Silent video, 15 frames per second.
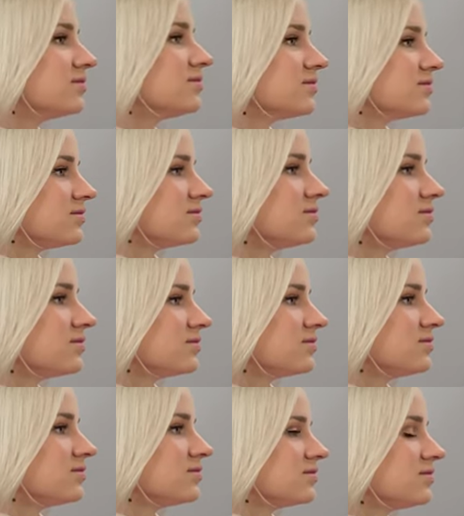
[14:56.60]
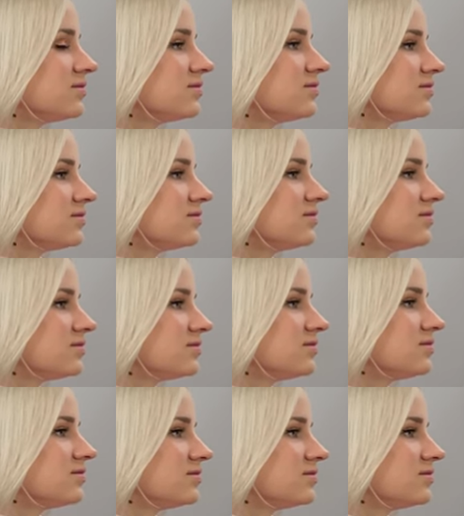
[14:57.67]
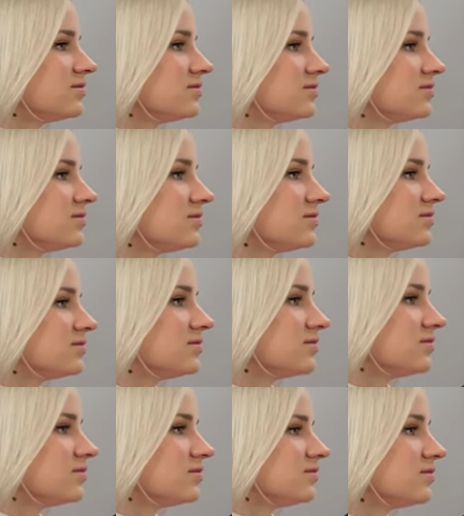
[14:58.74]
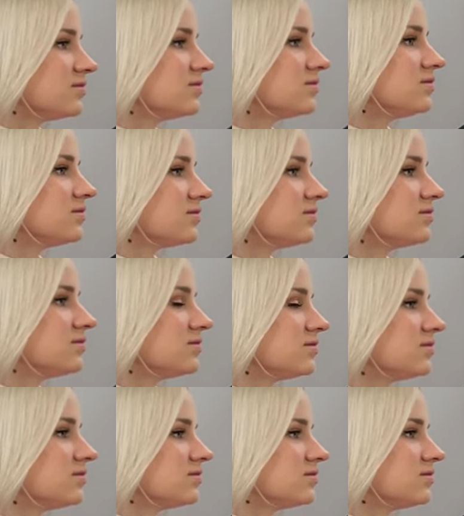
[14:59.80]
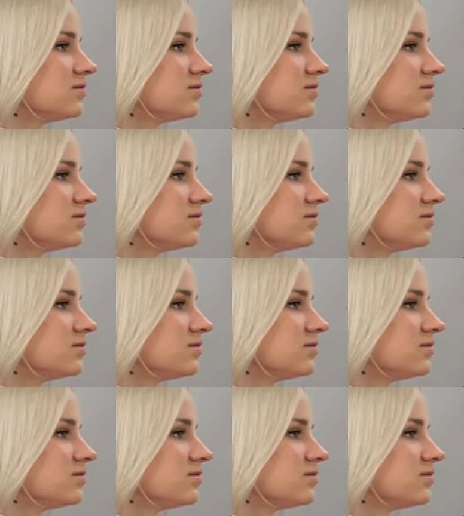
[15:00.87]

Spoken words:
The person shown says nothing.